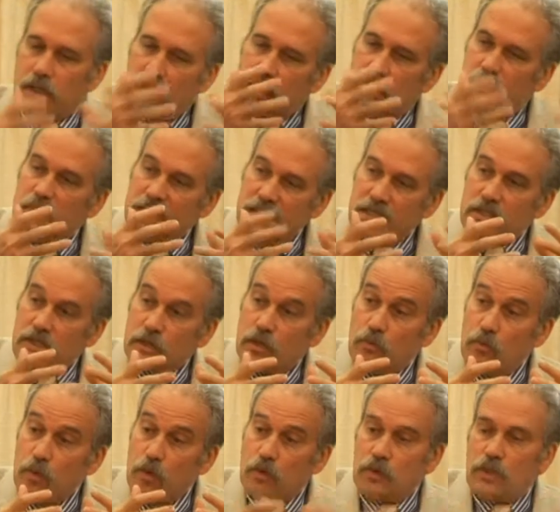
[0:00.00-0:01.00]
the business
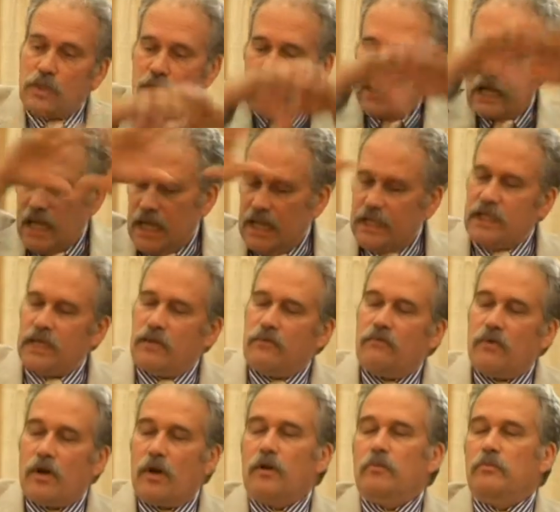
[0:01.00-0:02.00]
community and the
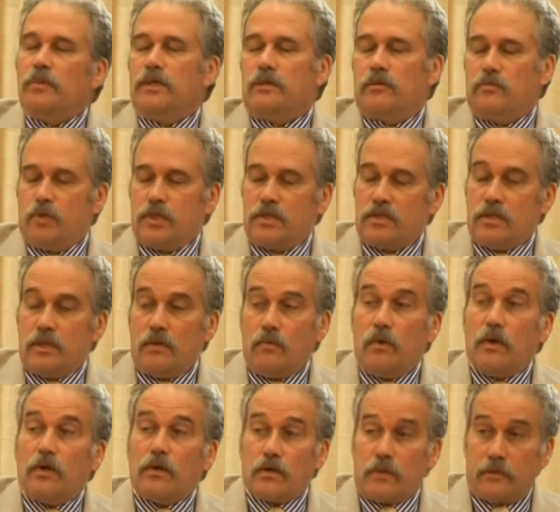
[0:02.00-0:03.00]
environment in which they
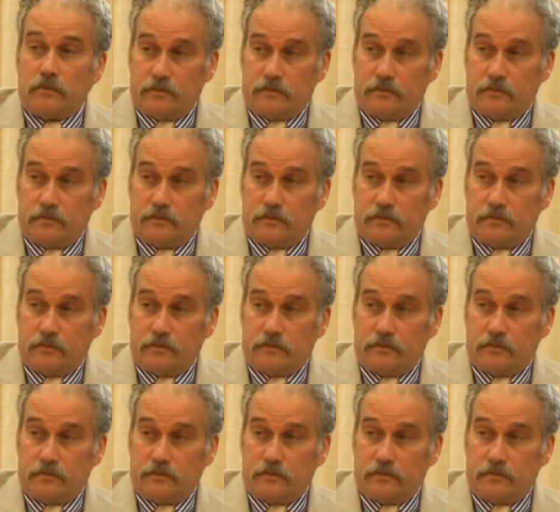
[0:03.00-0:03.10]
work.